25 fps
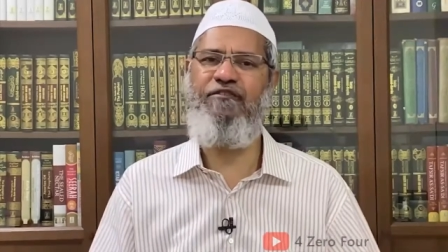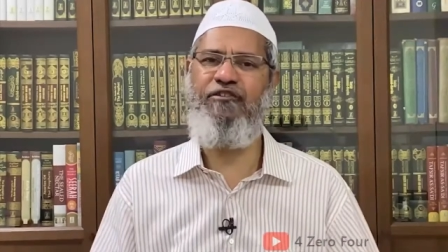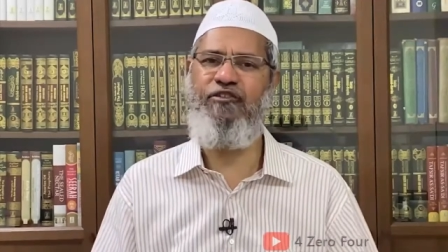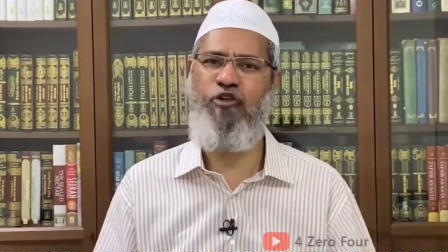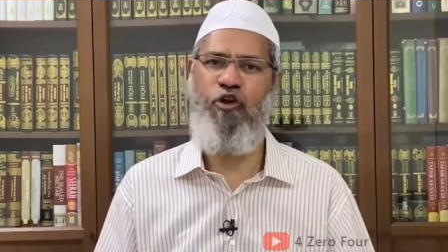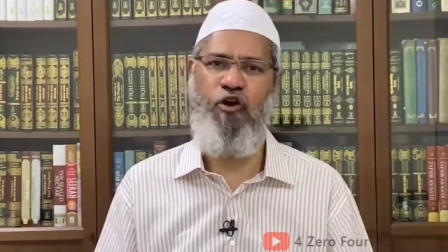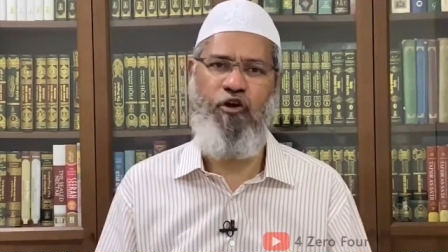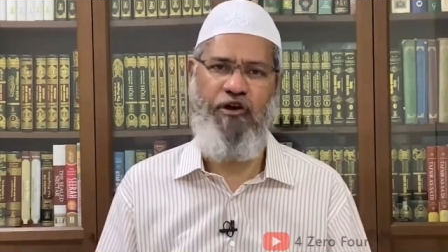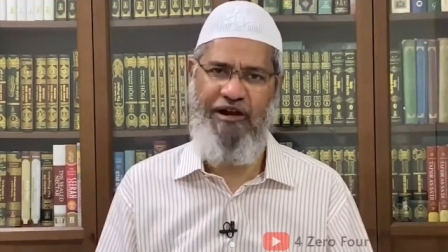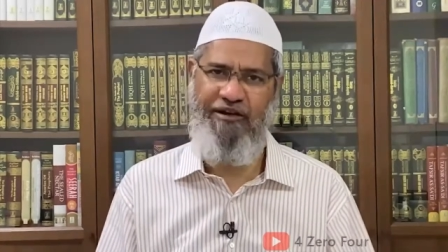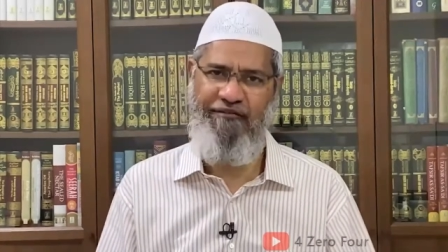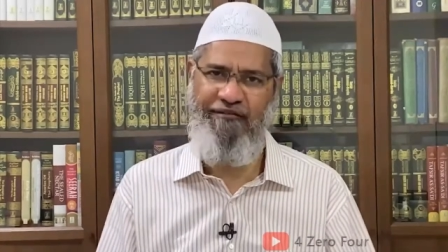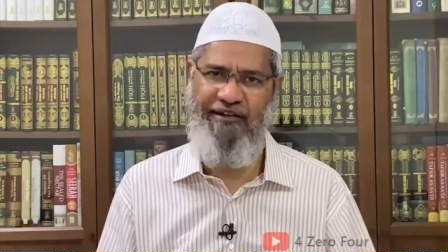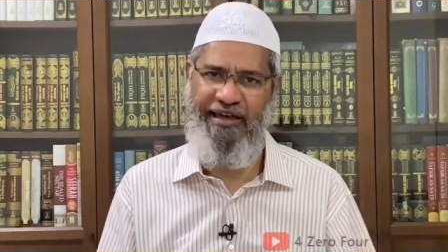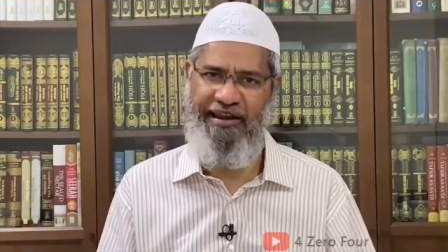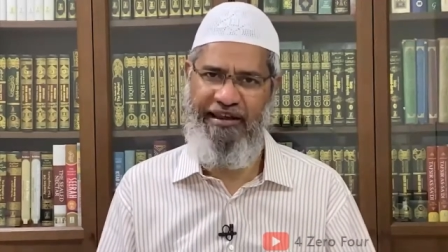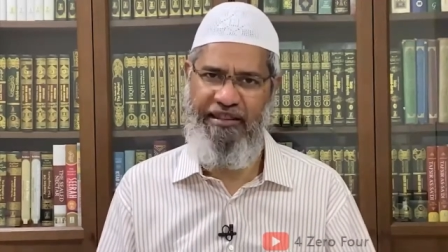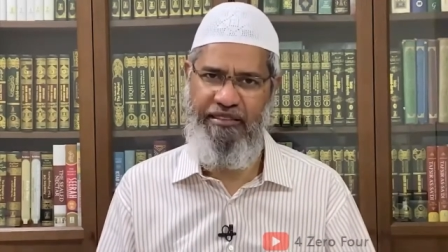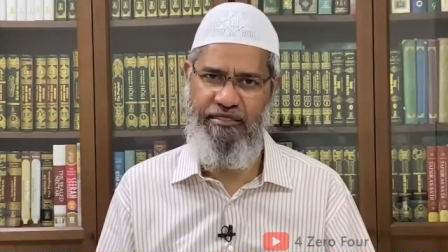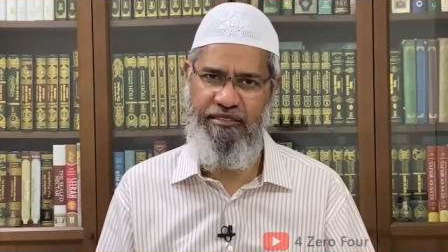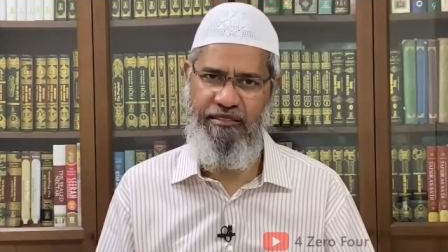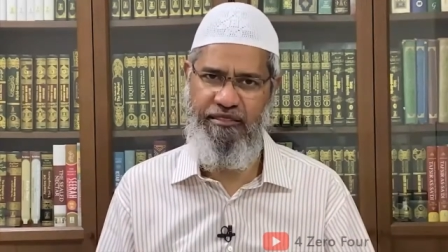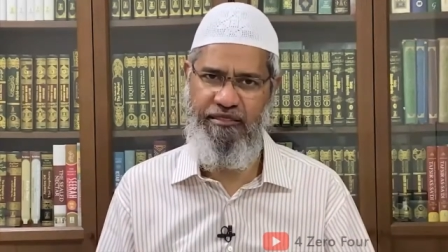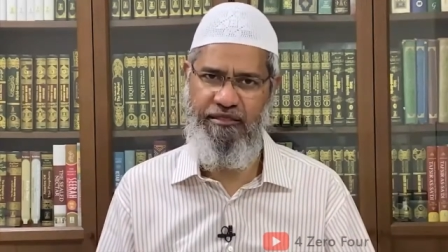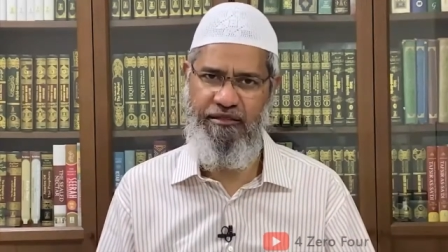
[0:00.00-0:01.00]
coronavirus.
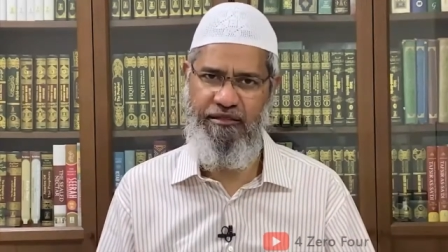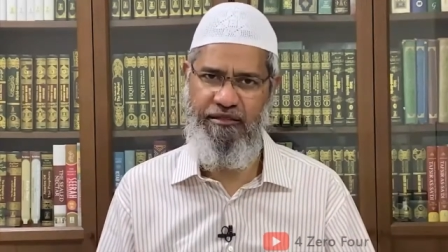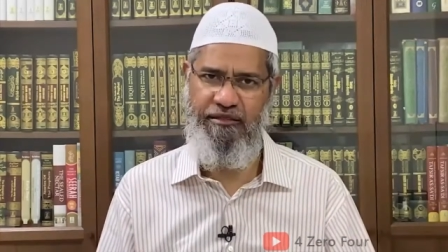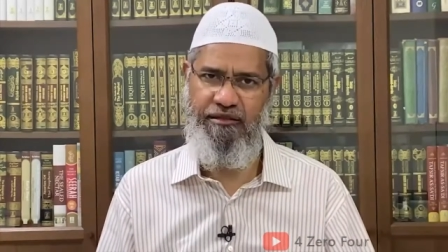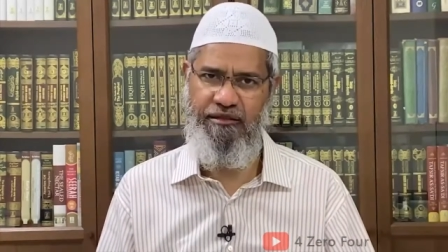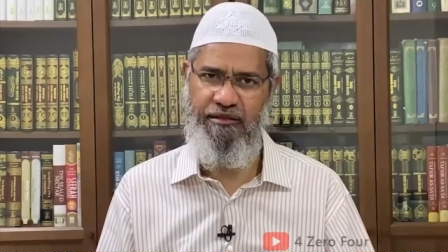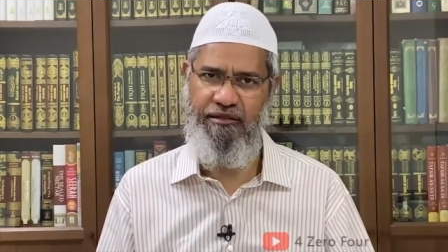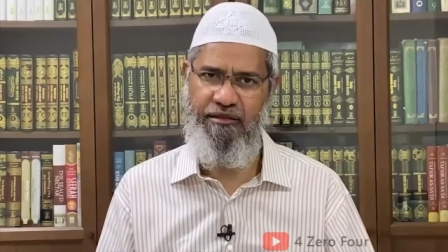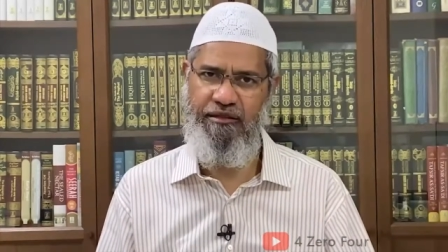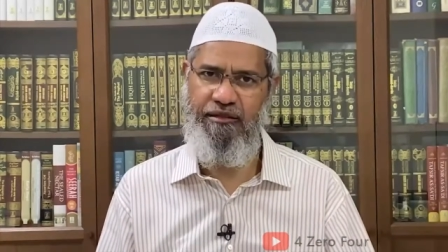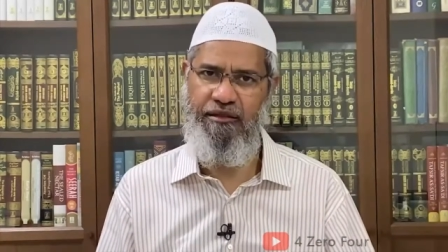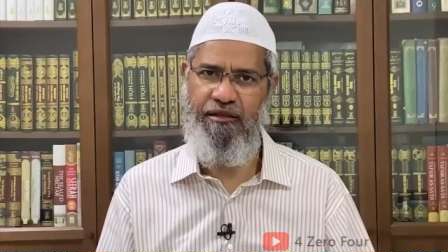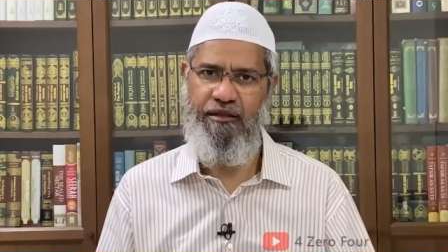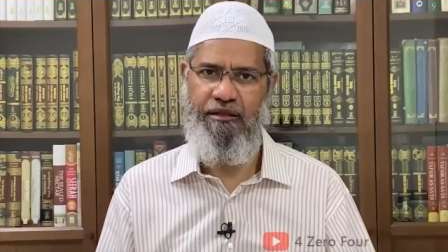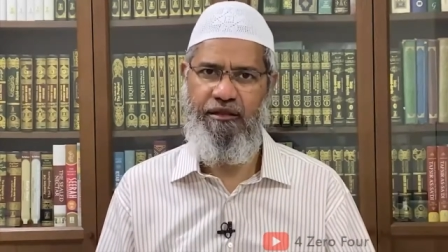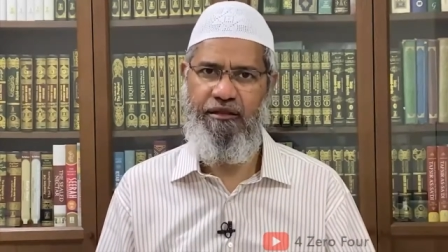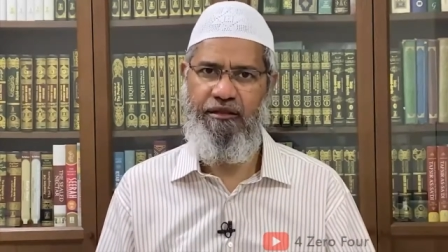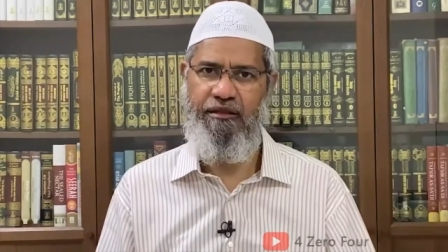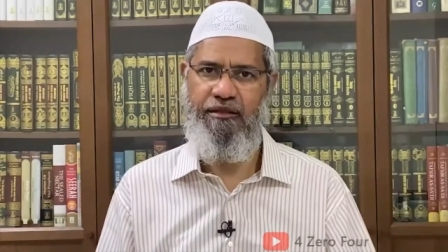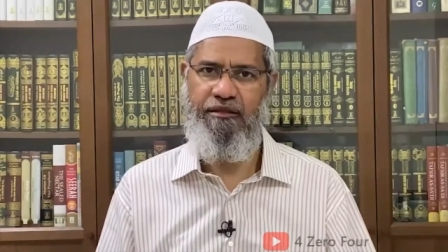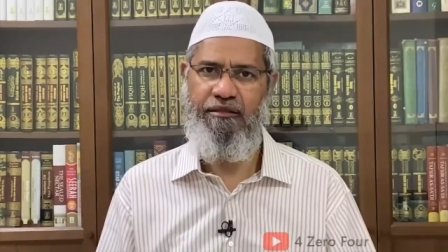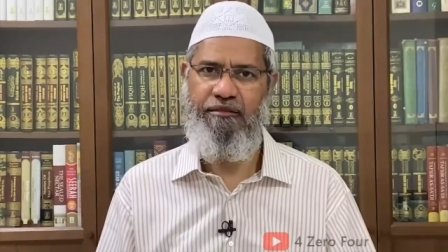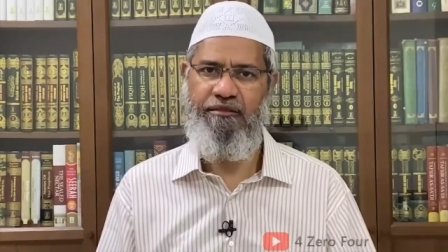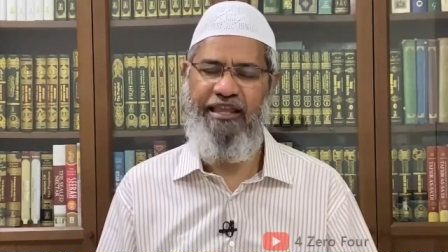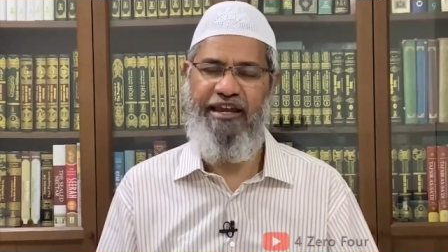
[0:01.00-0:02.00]

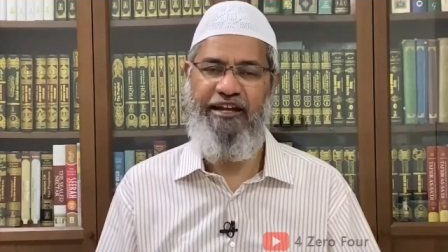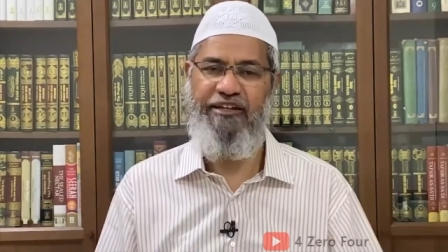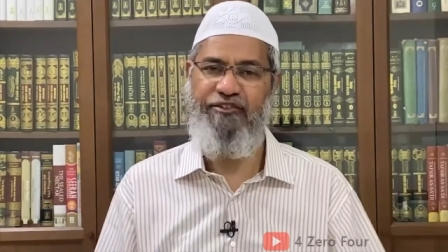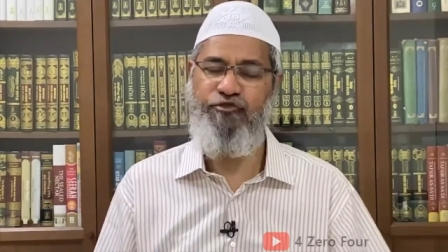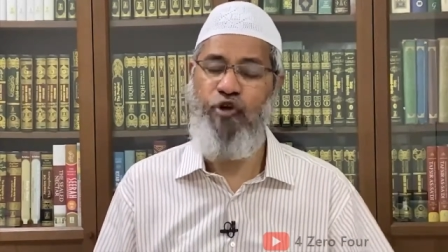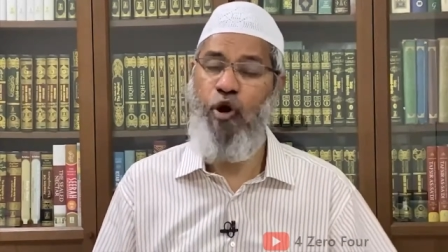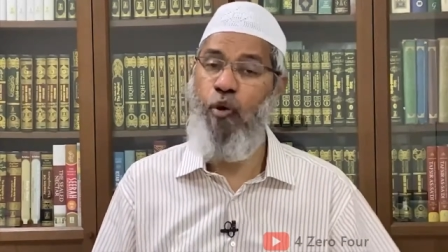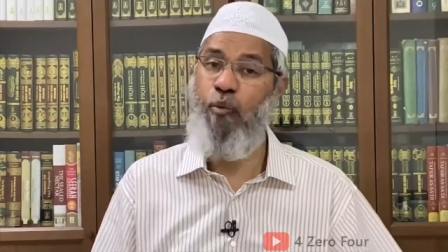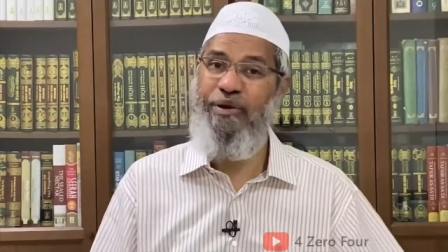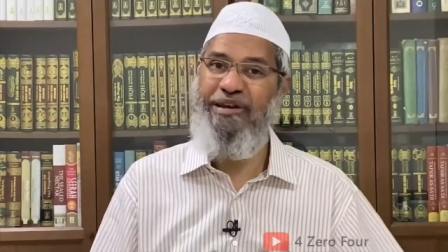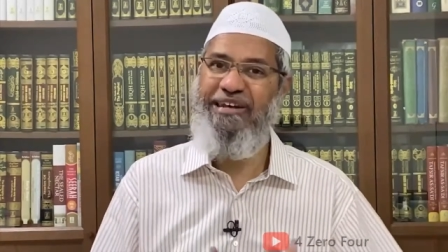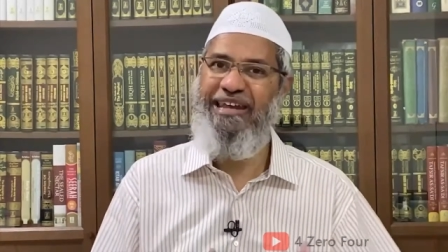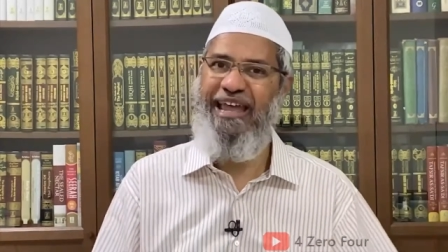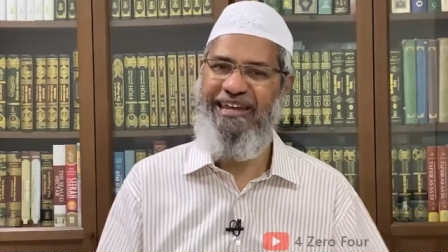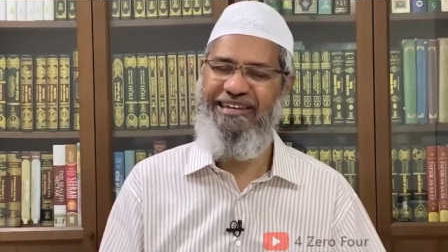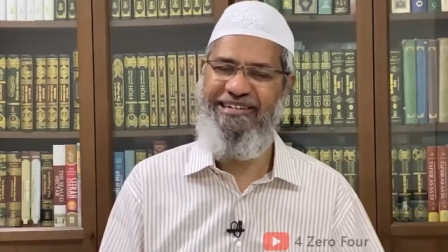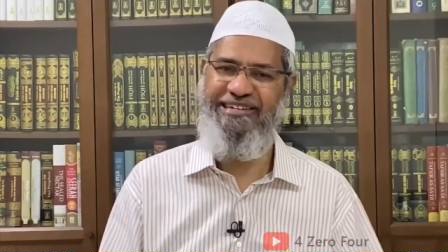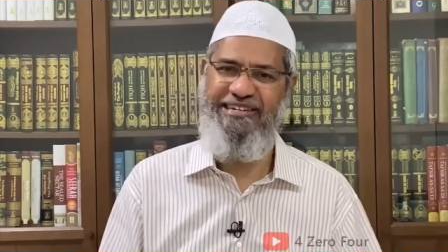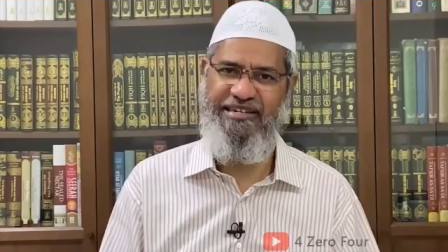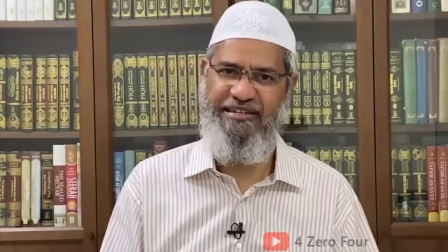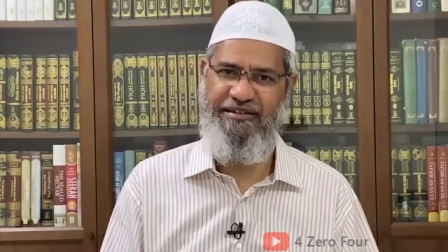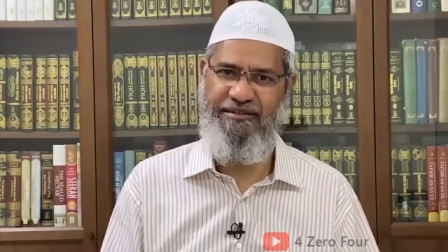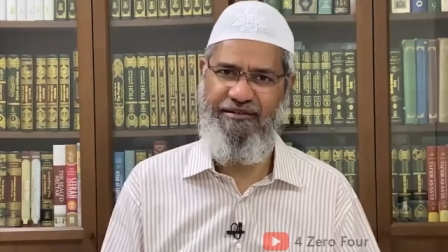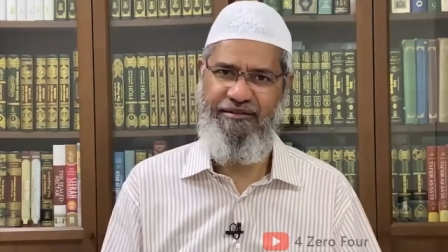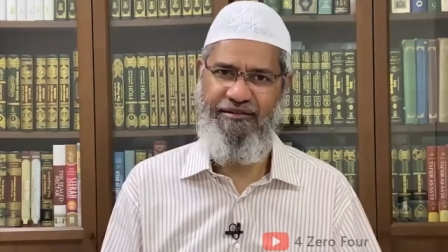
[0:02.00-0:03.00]
That is
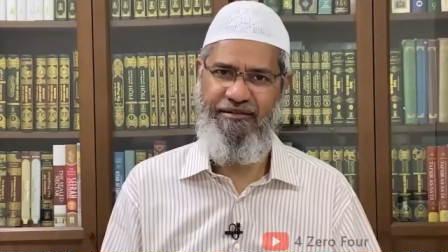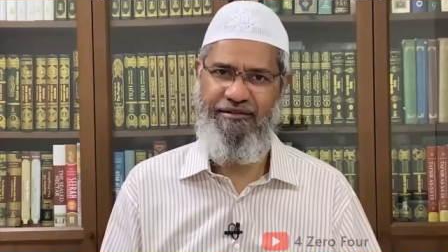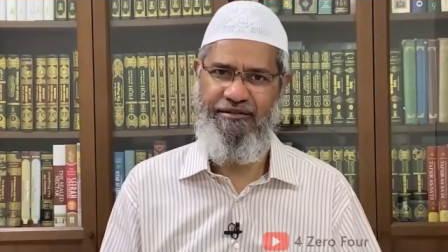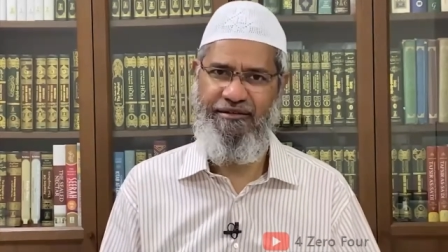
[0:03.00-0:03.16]
COVID-19.